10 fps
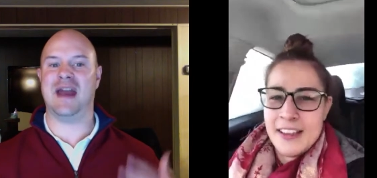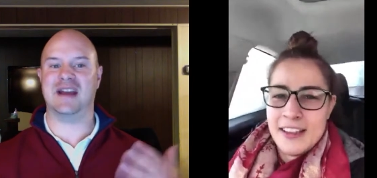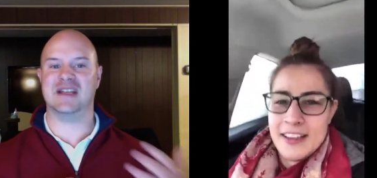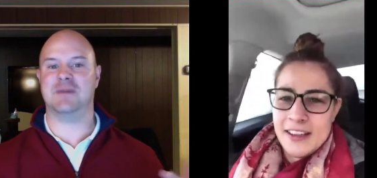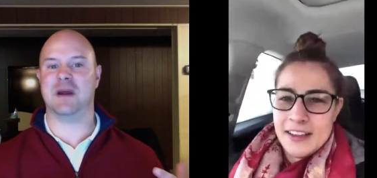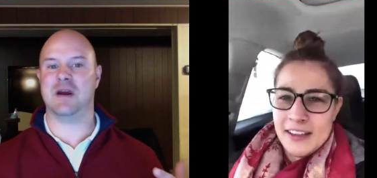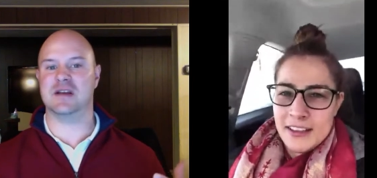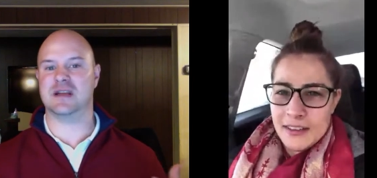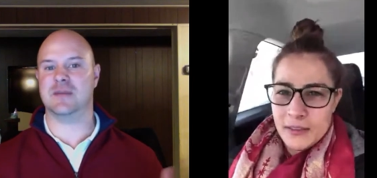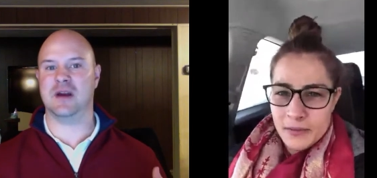Speaker 1: that
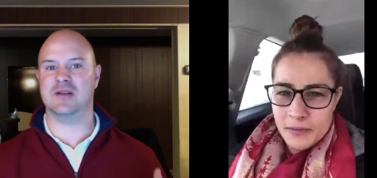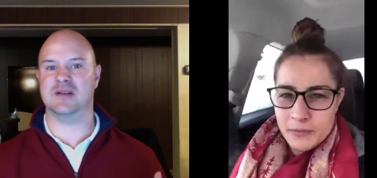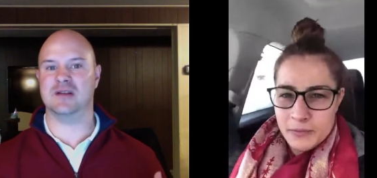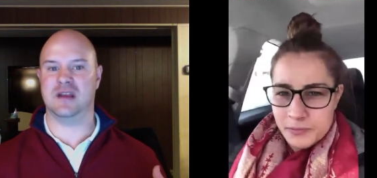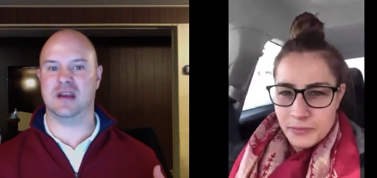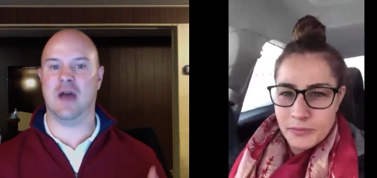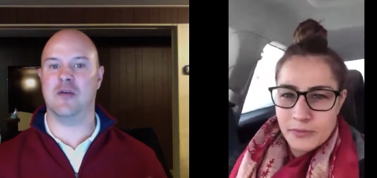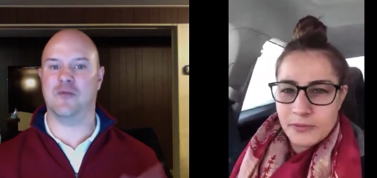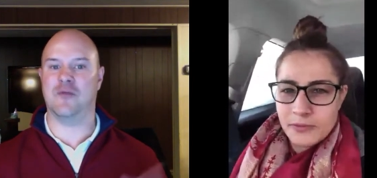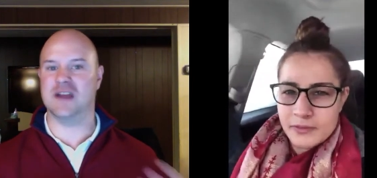experience compared to the
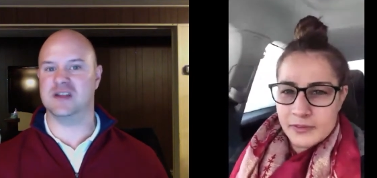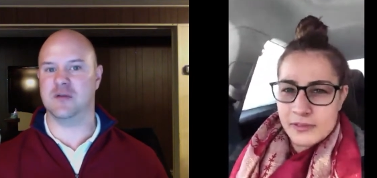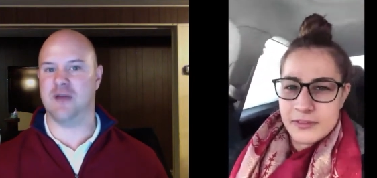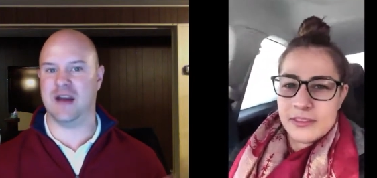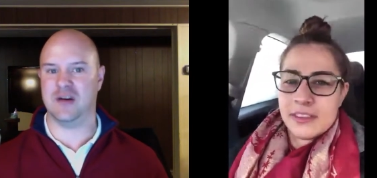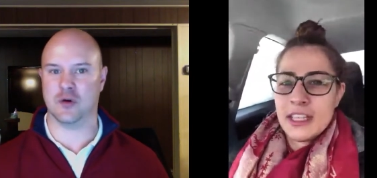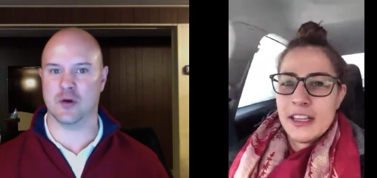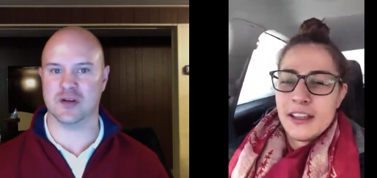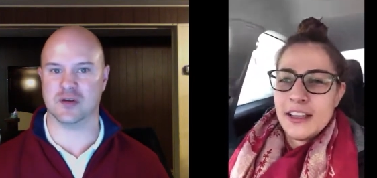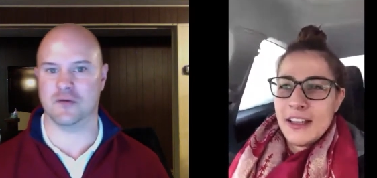other fights that you've had in your
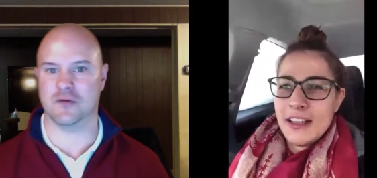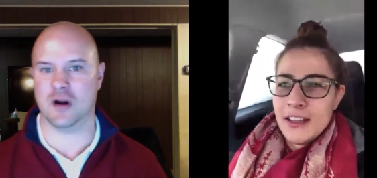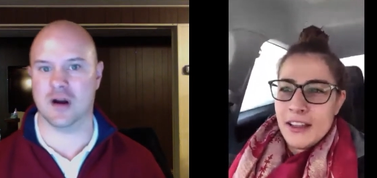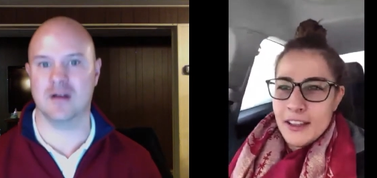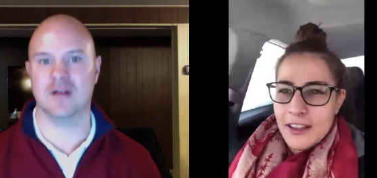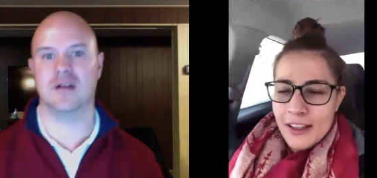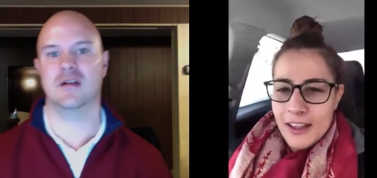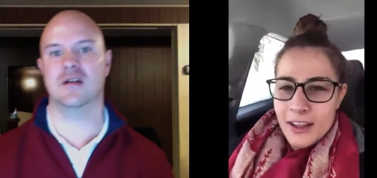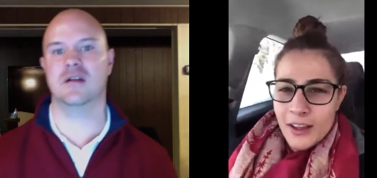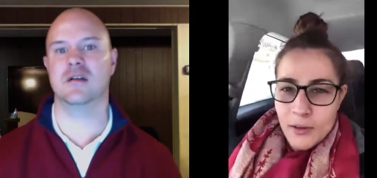career so far?
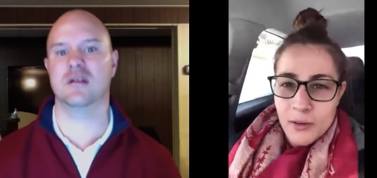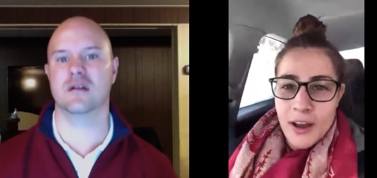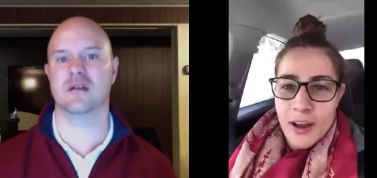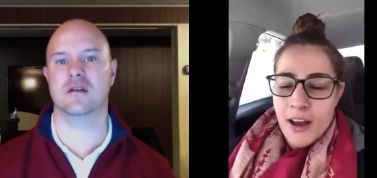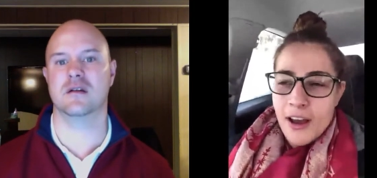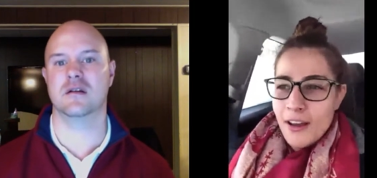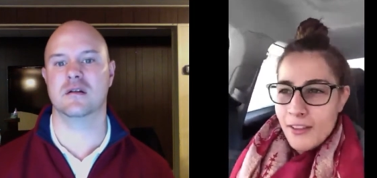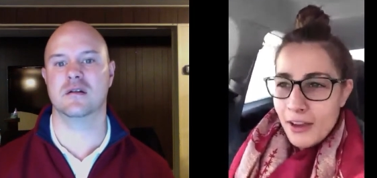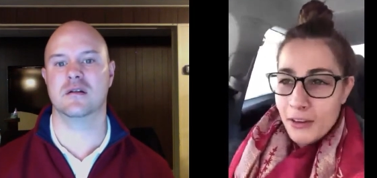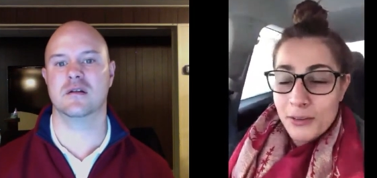
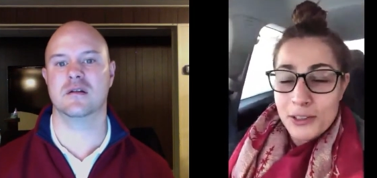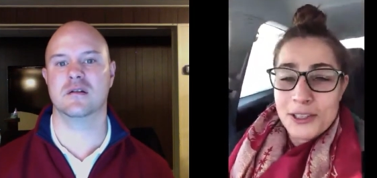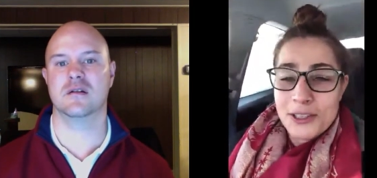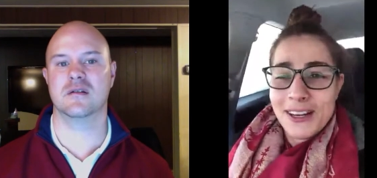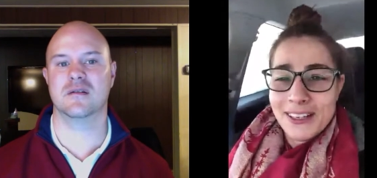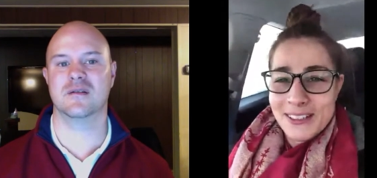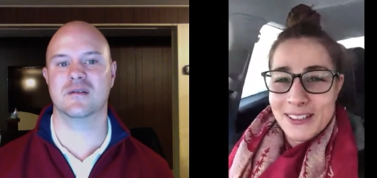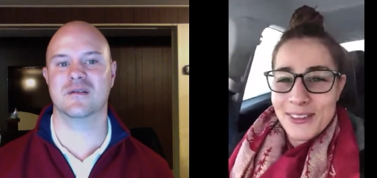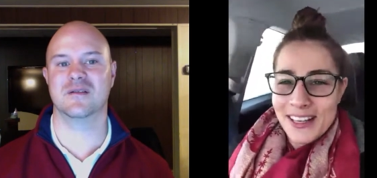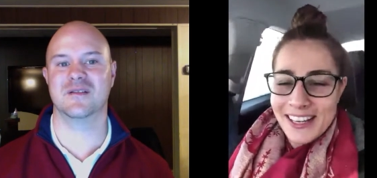
Speaker 2: Uh, that was for sure my
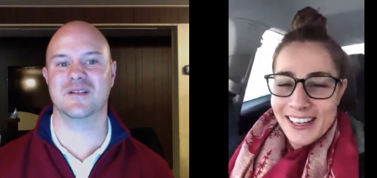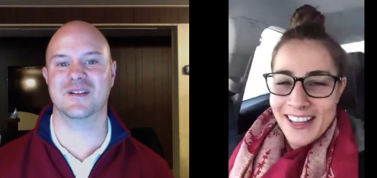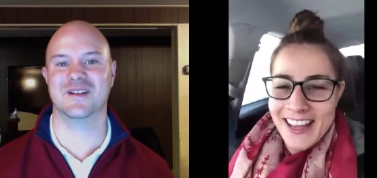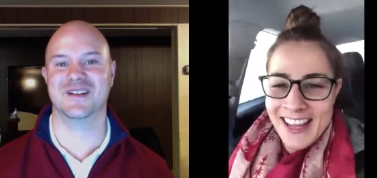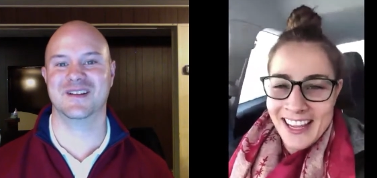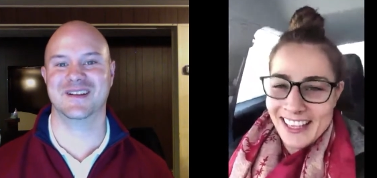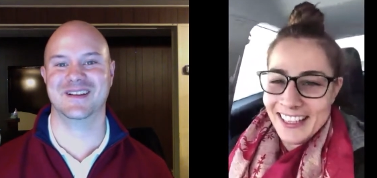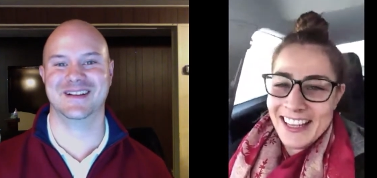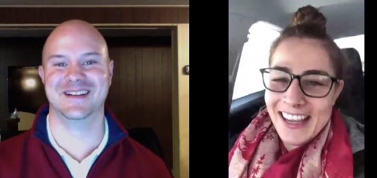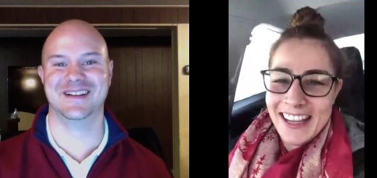hardest
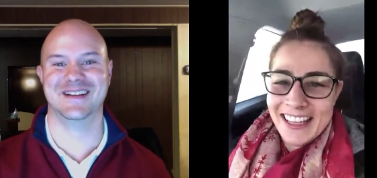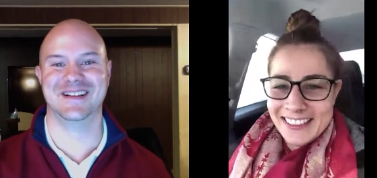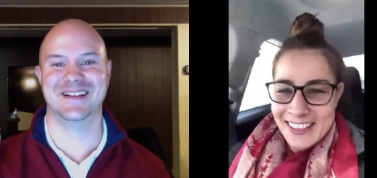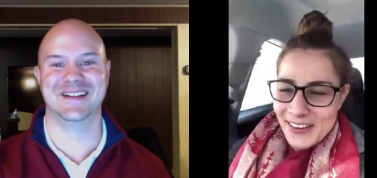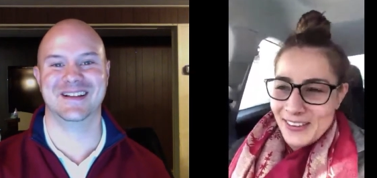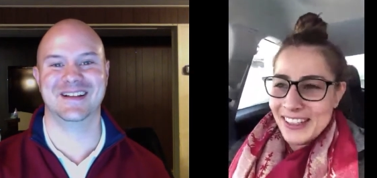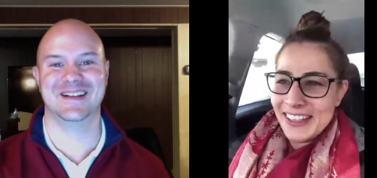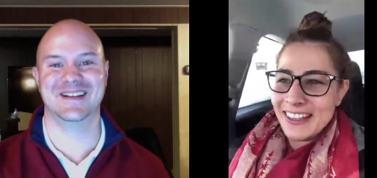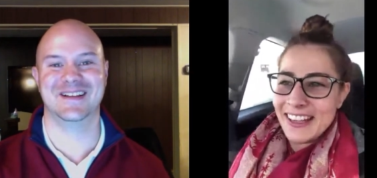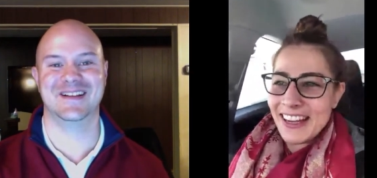fight.
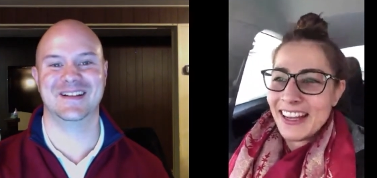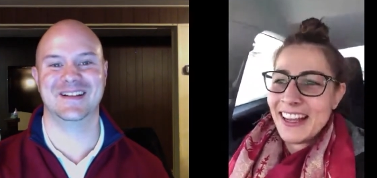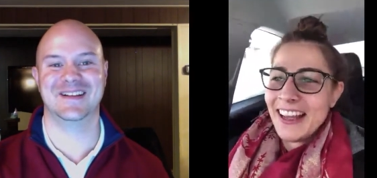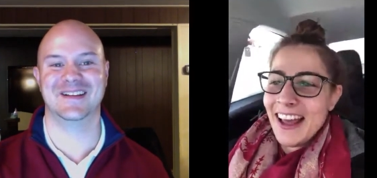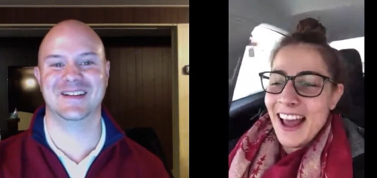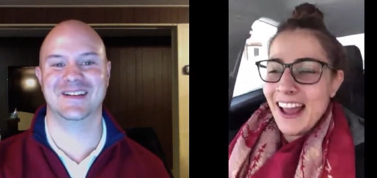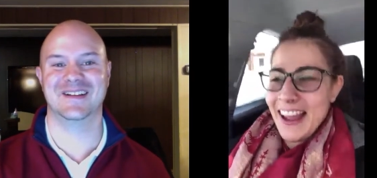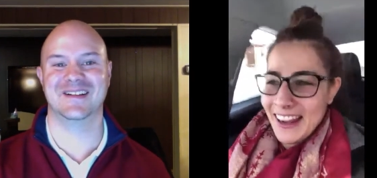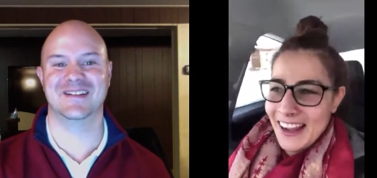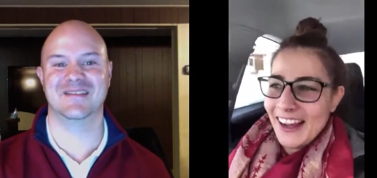Definitely.
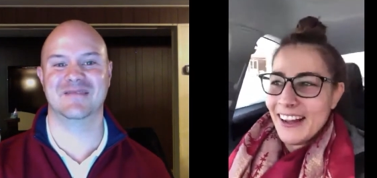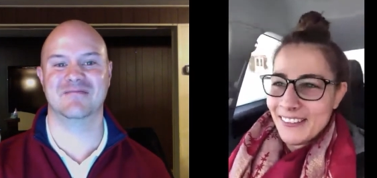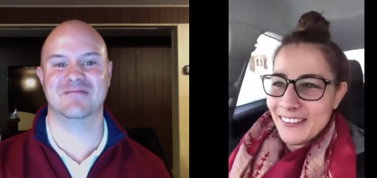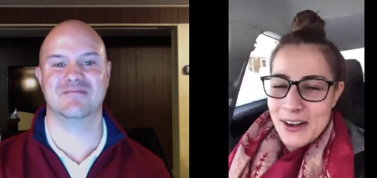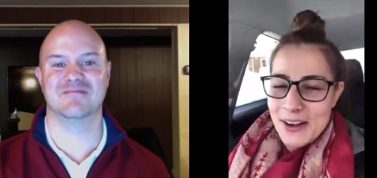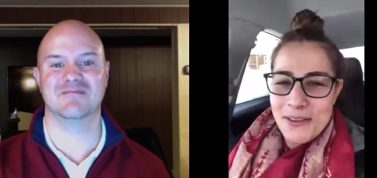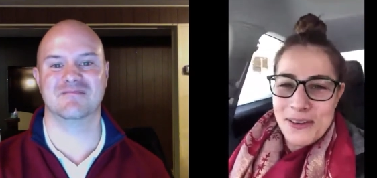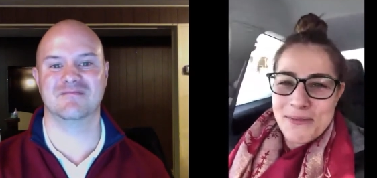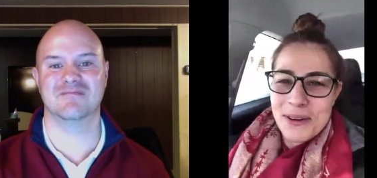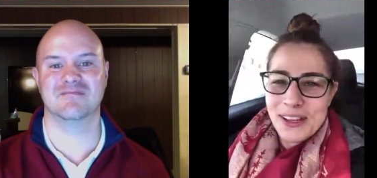I, uh, we,
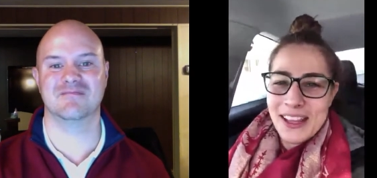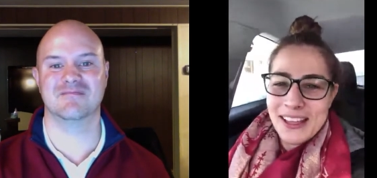we both